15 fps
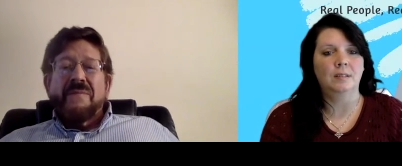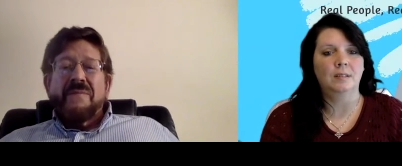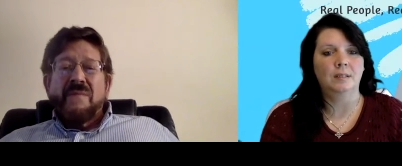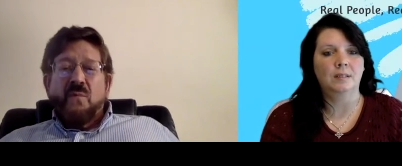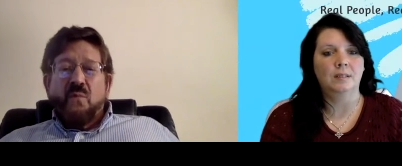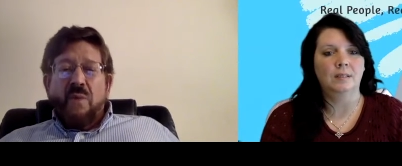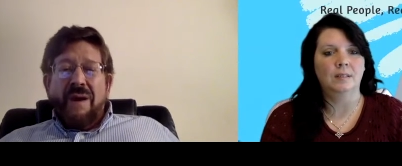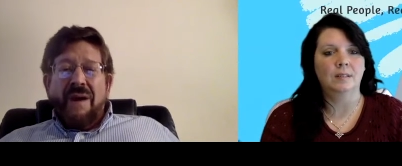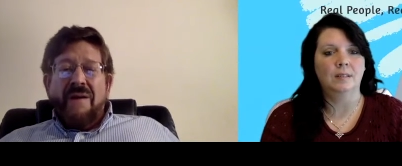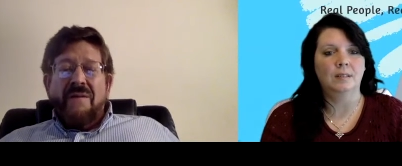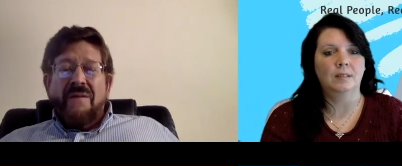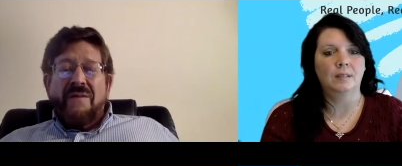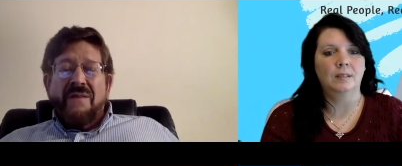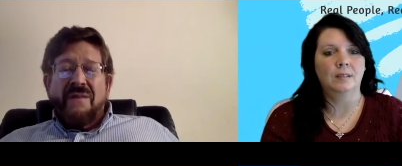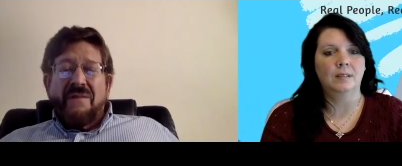Speaker 1: where
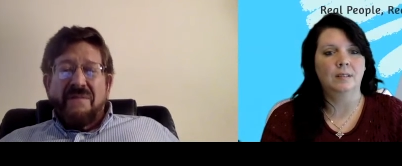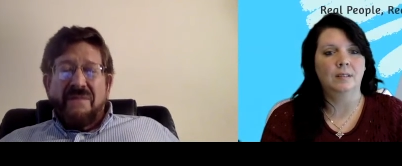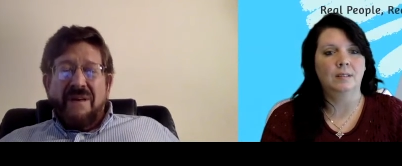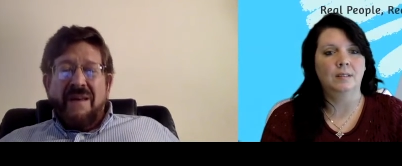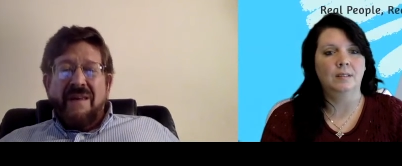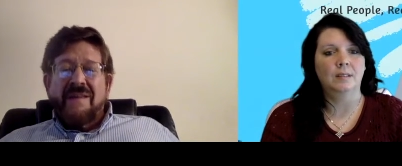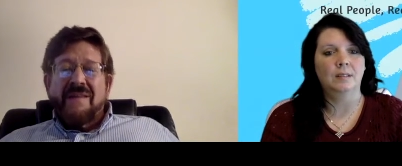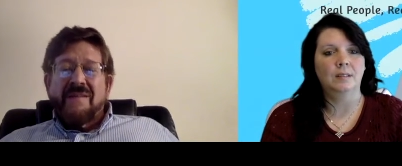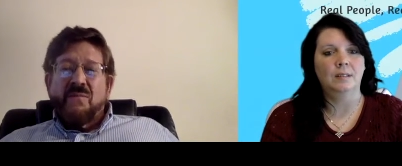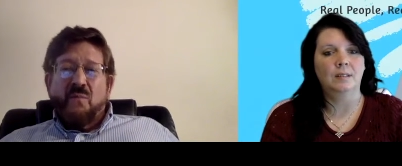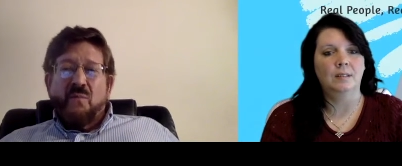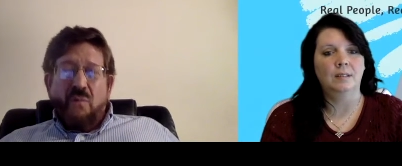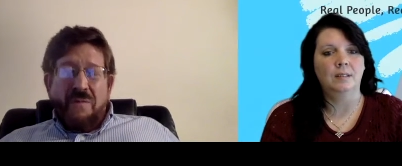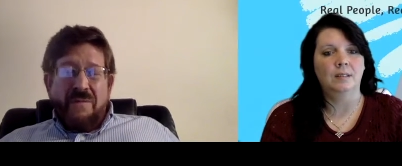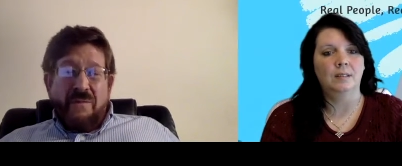they'll find
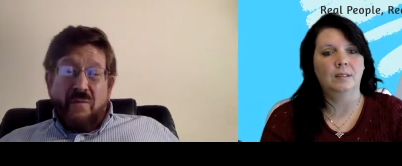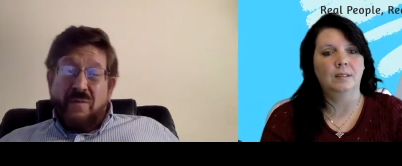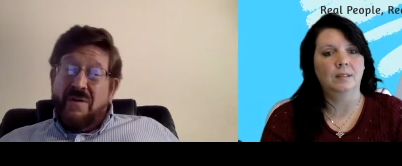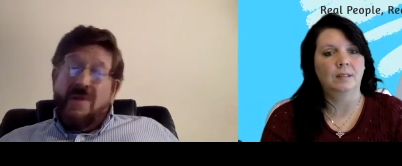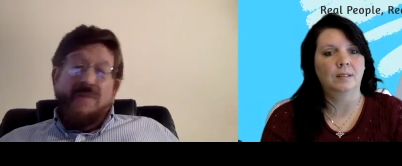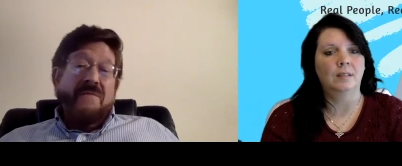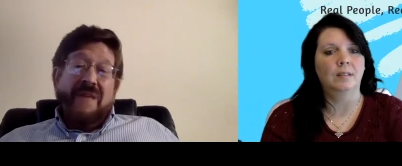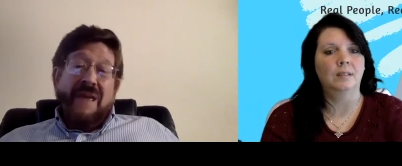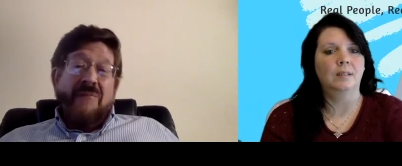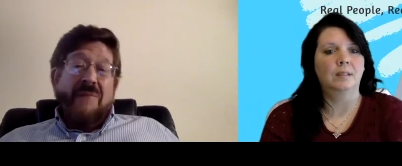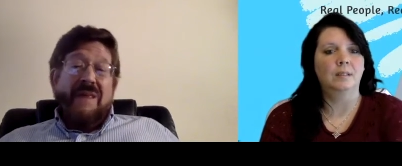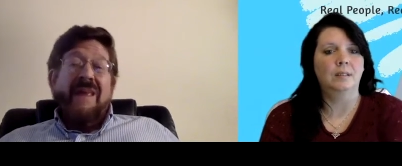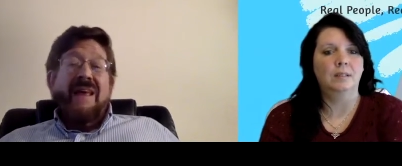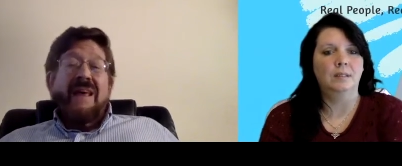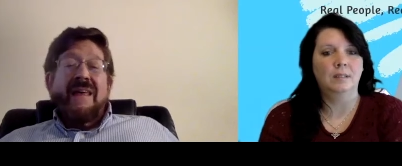more their own
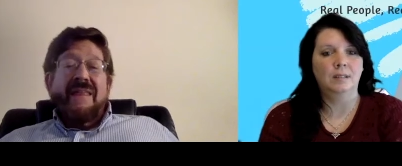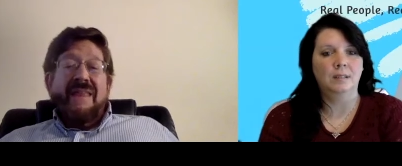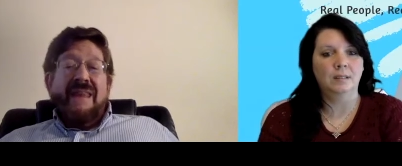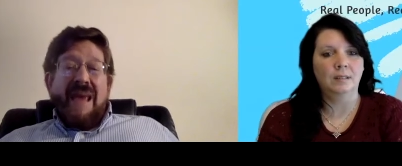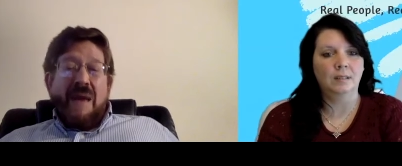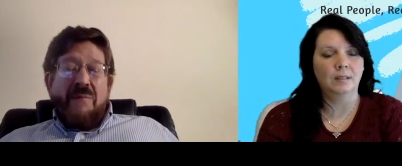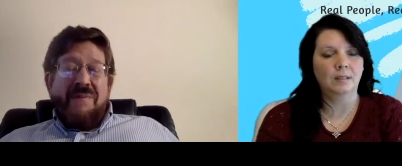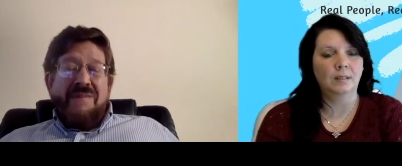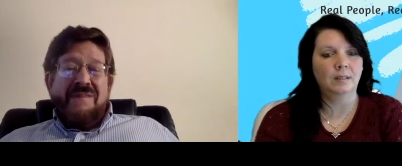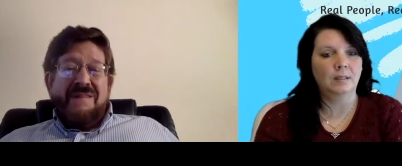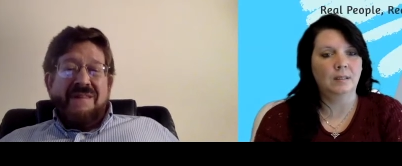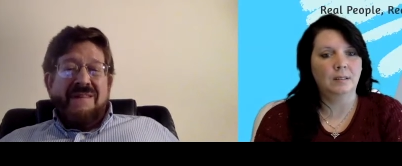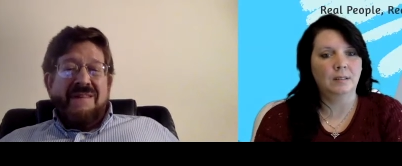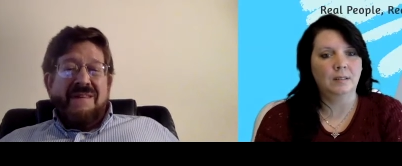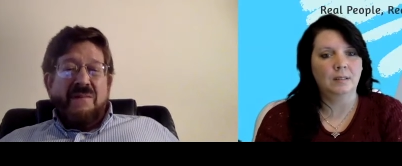family that happens to
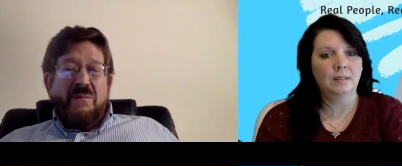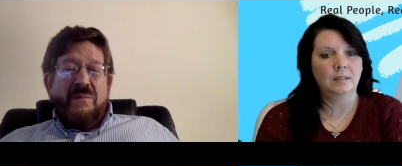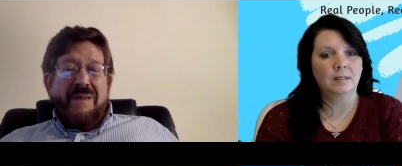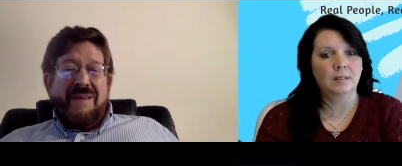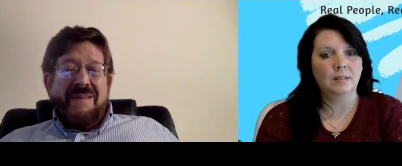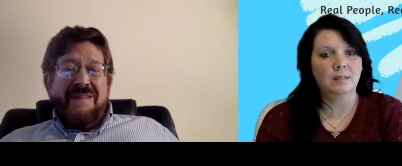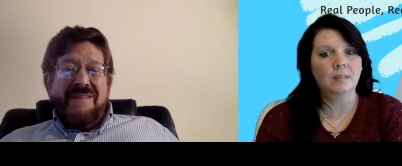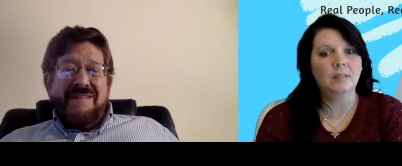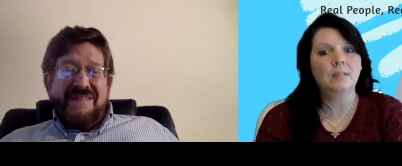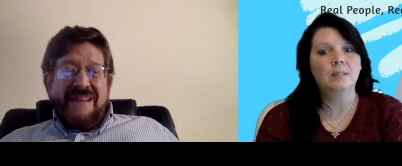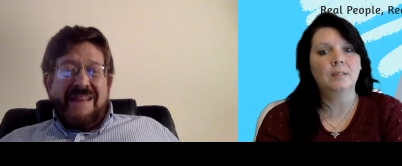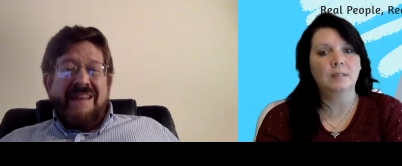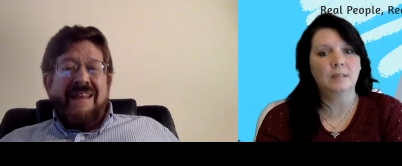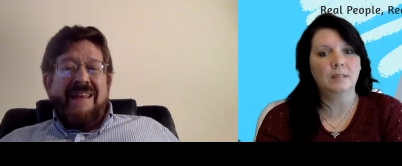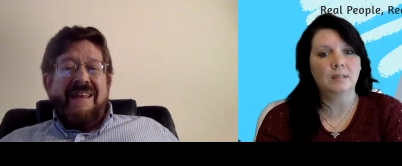to be
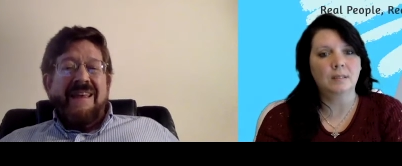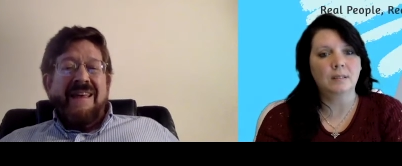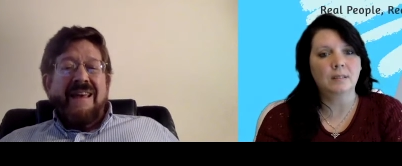settling.